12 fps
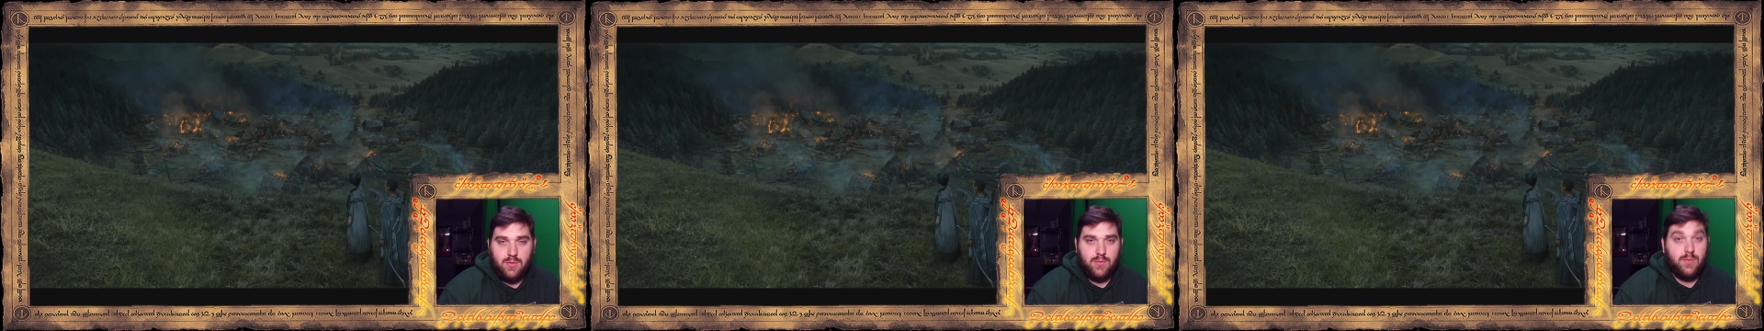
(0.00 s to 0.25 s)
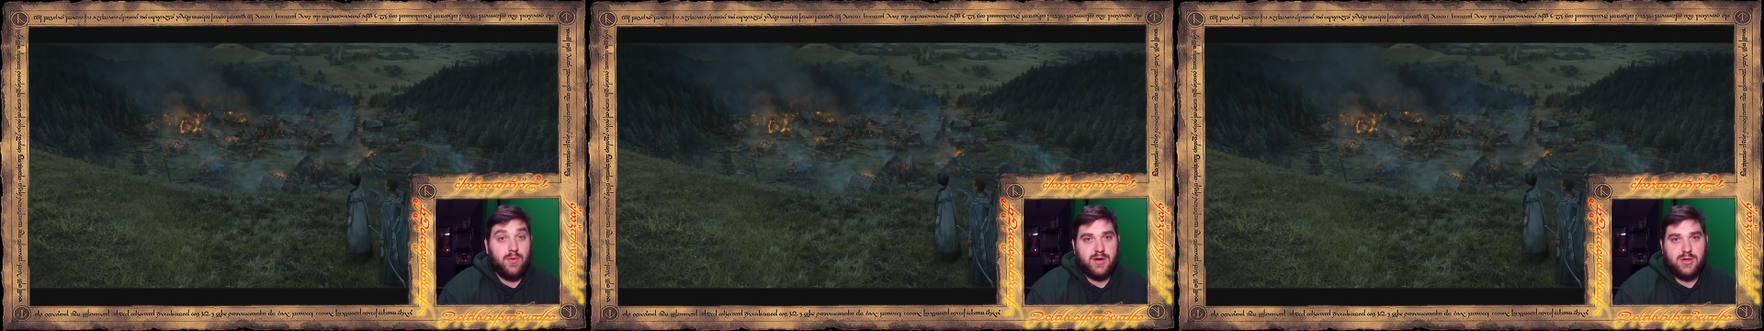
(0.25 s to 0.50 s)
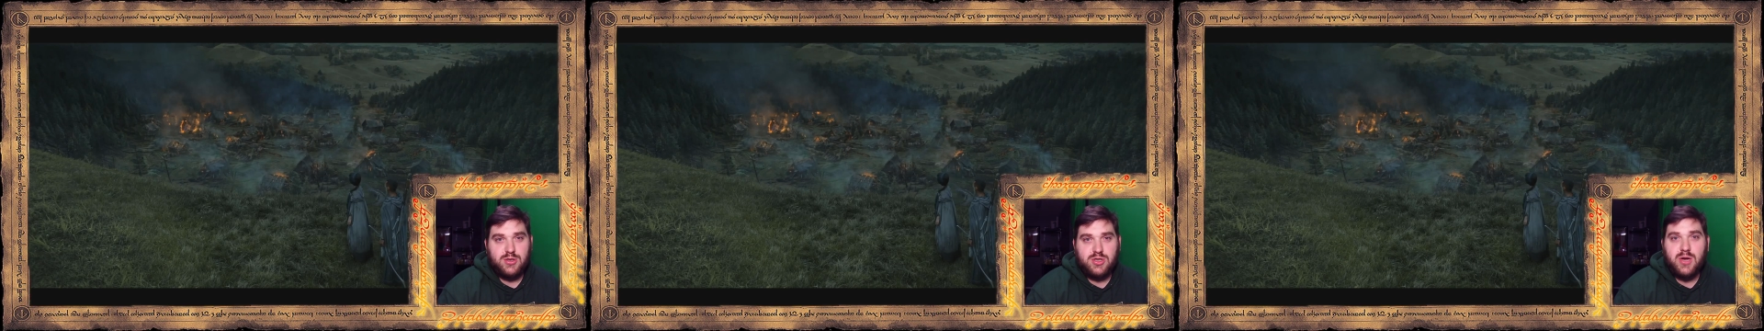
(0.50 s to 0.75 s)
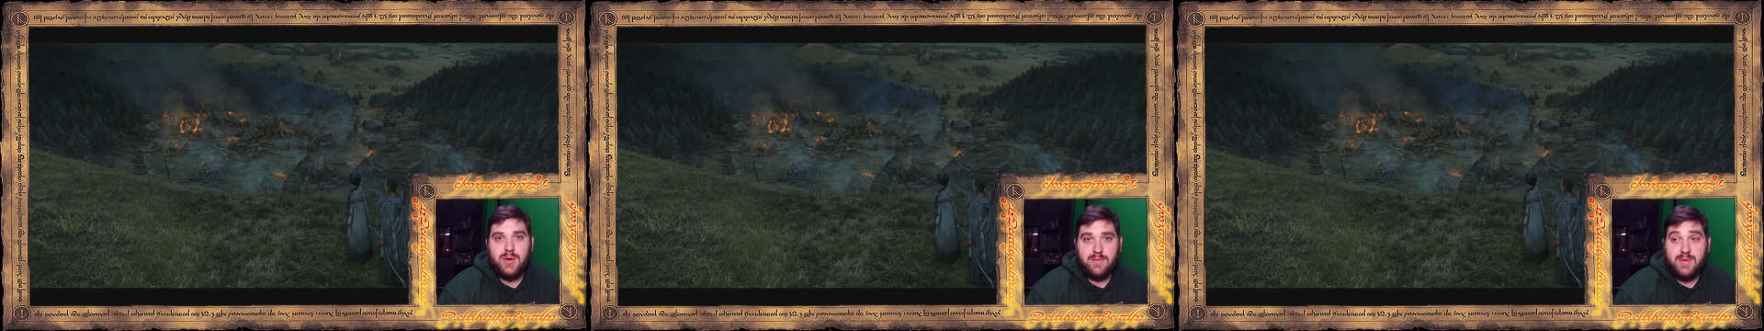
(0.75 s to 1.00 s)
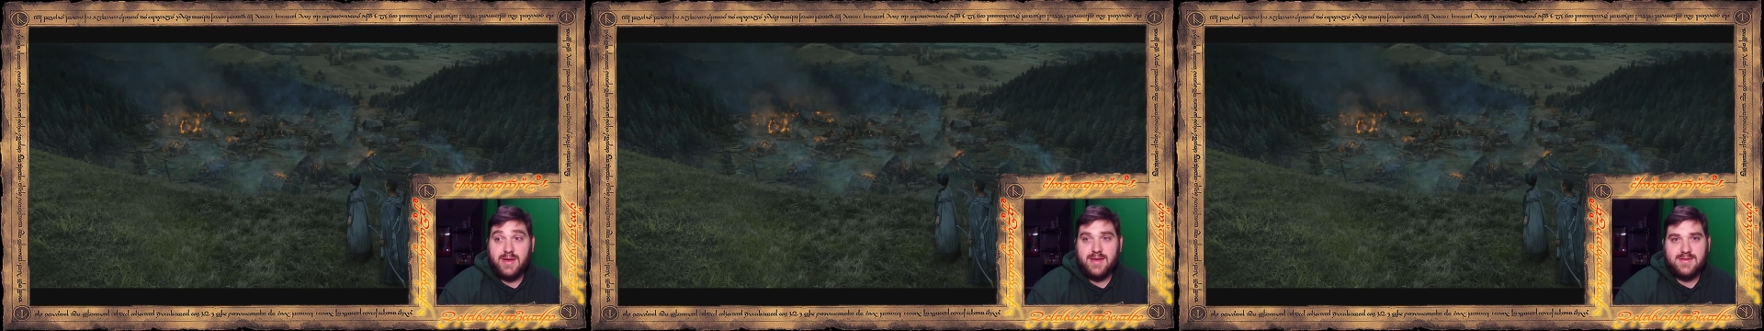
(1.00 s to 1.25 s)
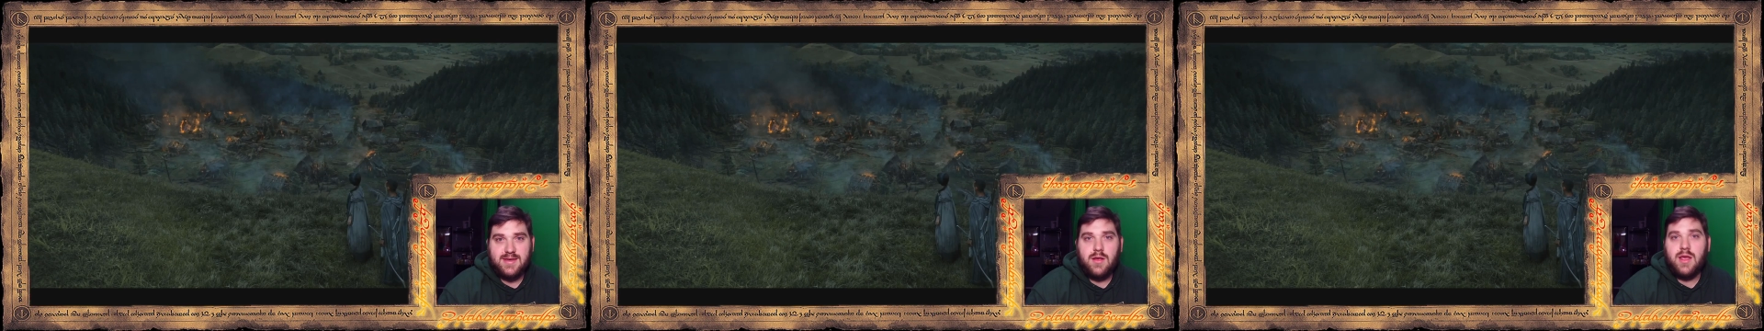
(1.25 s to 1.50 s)
we're going to show it
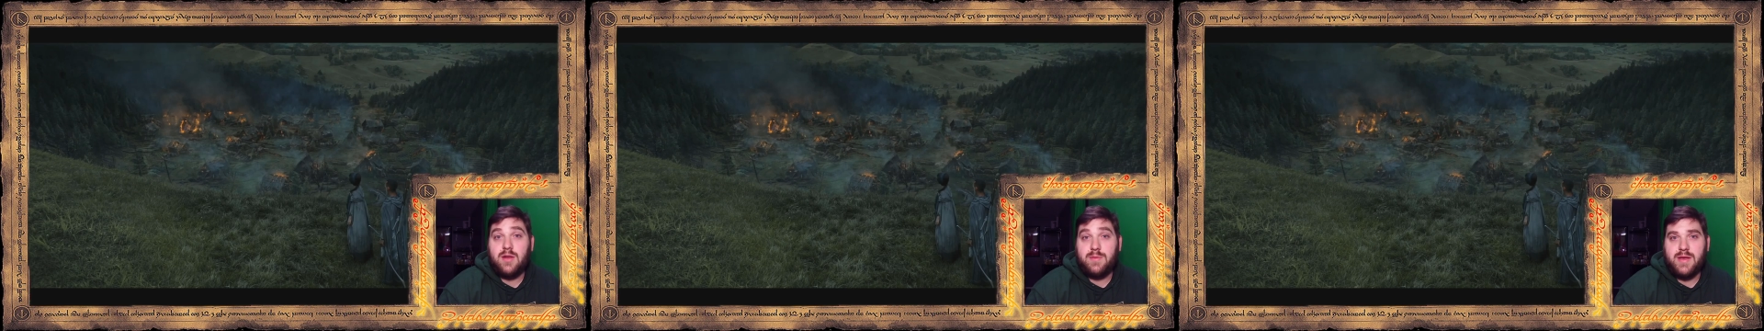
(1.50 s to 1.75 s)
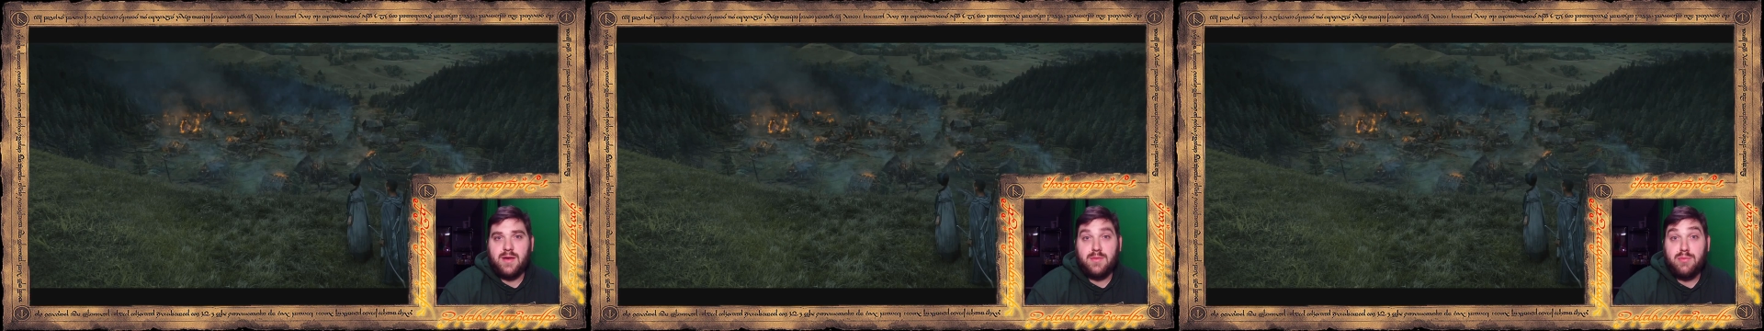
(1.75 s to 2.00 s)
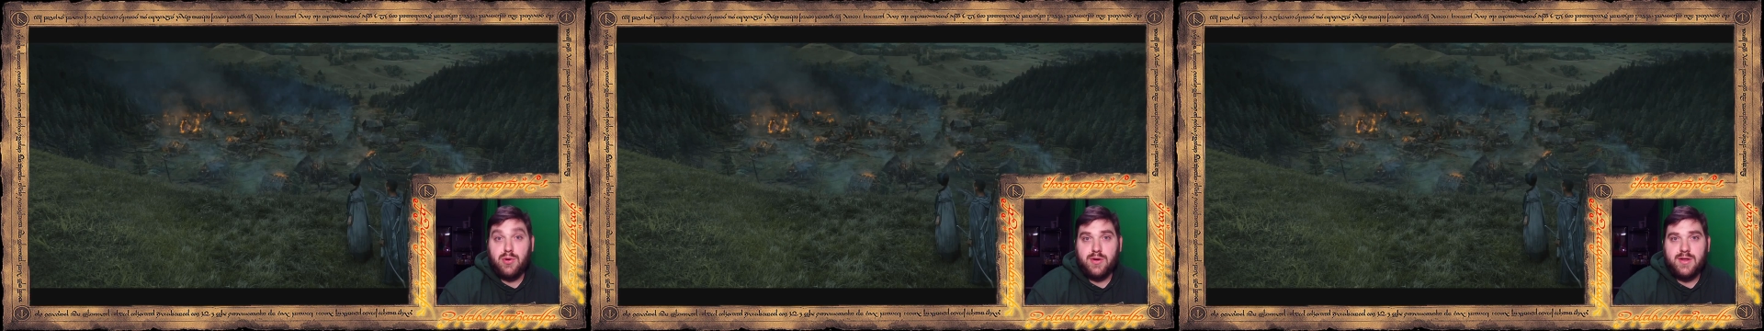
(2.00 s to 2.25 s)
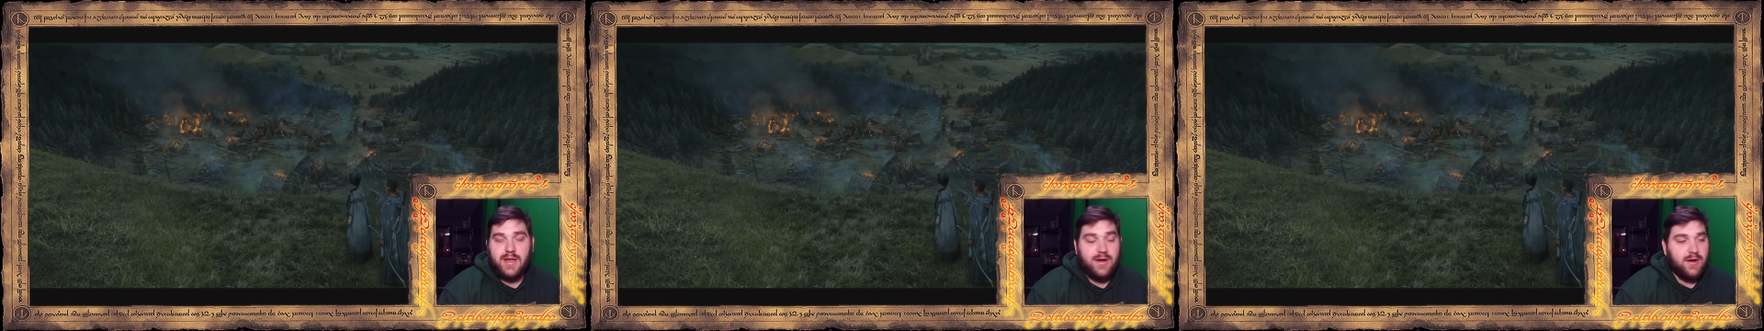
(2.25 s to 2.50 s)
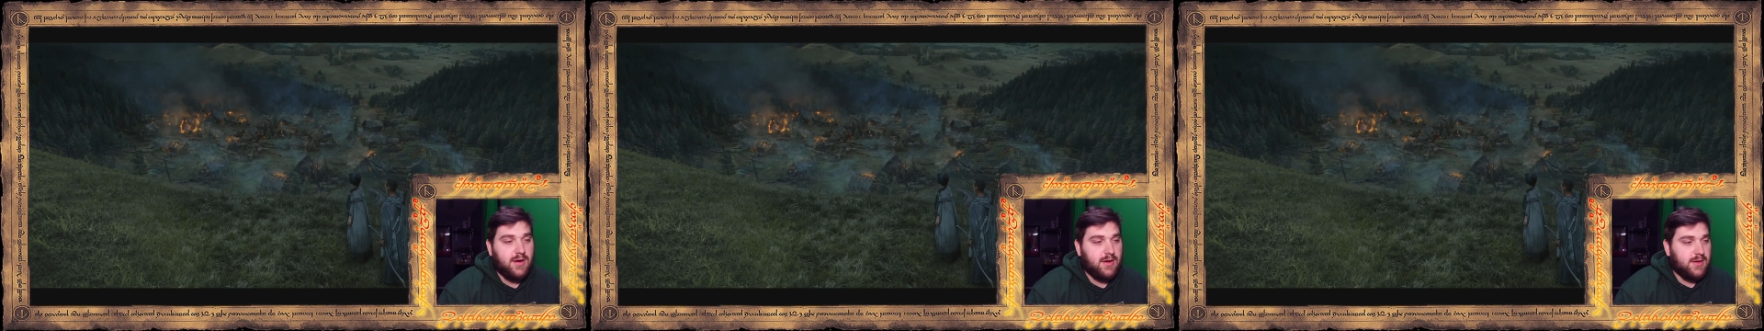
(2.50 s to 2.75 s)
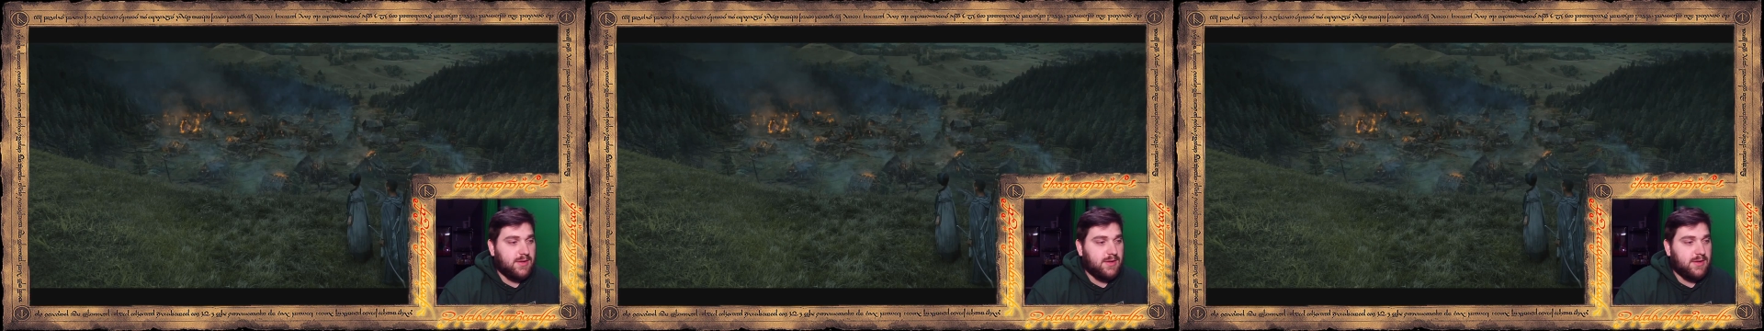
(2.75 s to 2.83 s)
because it'll become important later.